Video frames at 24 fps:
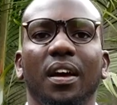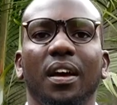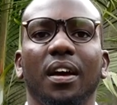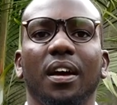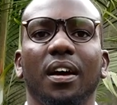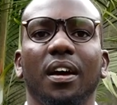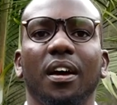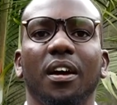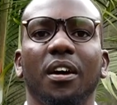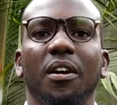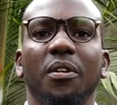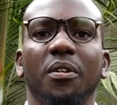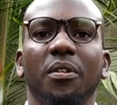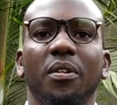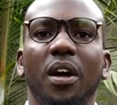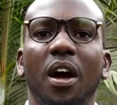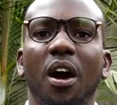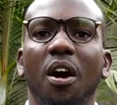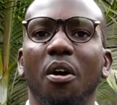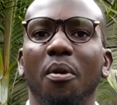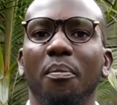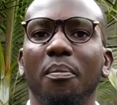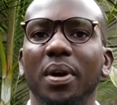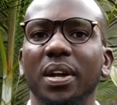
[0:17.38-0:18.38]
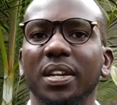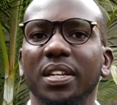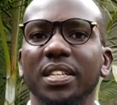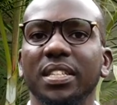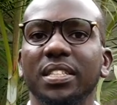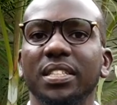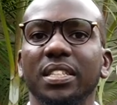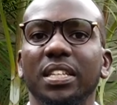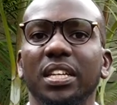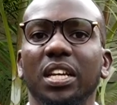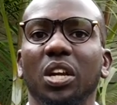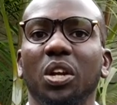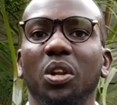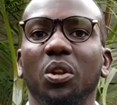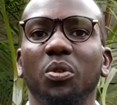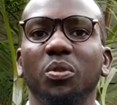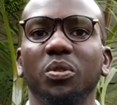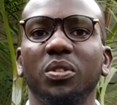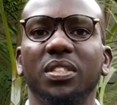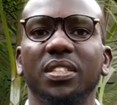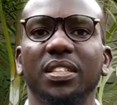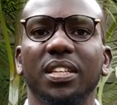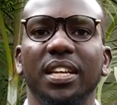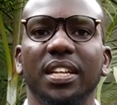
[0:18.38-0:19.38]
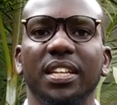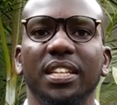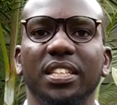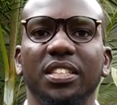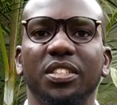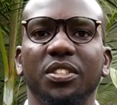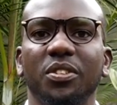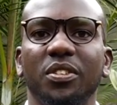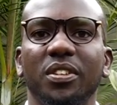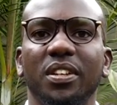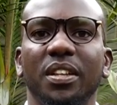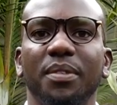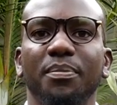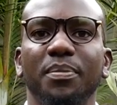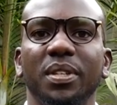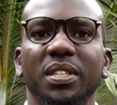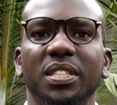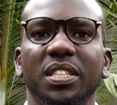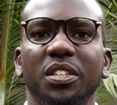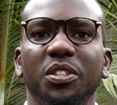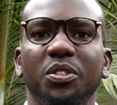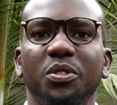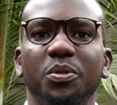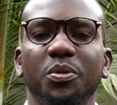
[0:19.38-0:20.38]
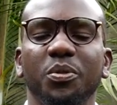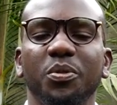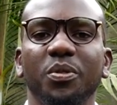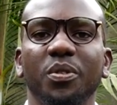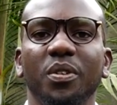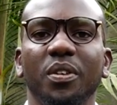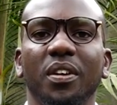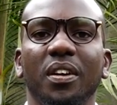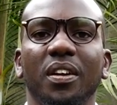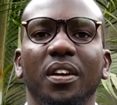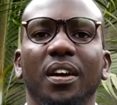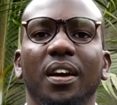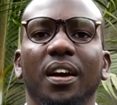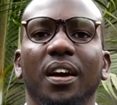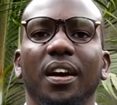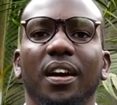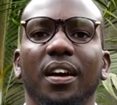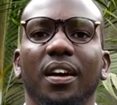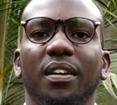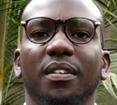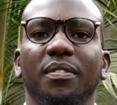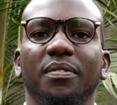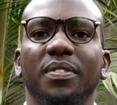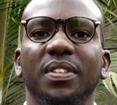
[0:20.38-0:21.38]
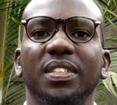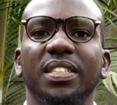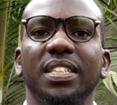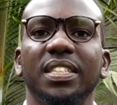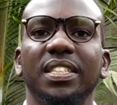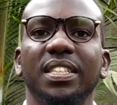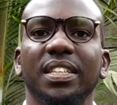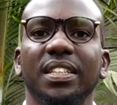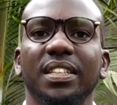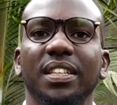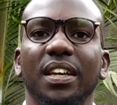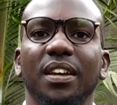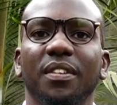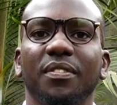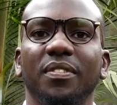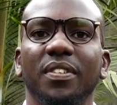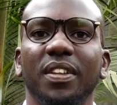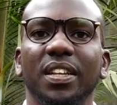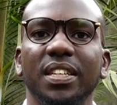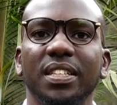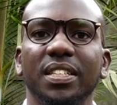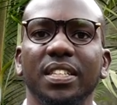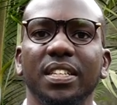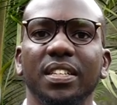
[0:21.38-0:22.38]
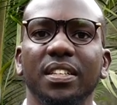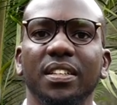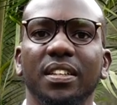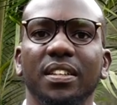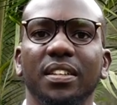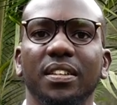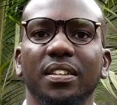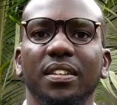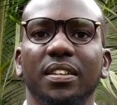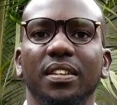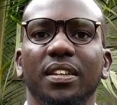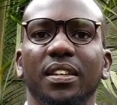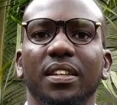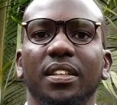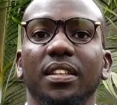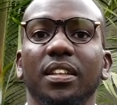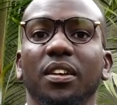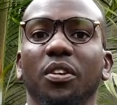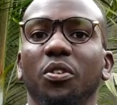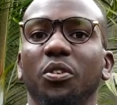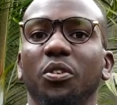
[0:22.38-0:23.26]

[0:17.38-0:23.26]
Our mandate includes and is not limited to visiting the afflicted in the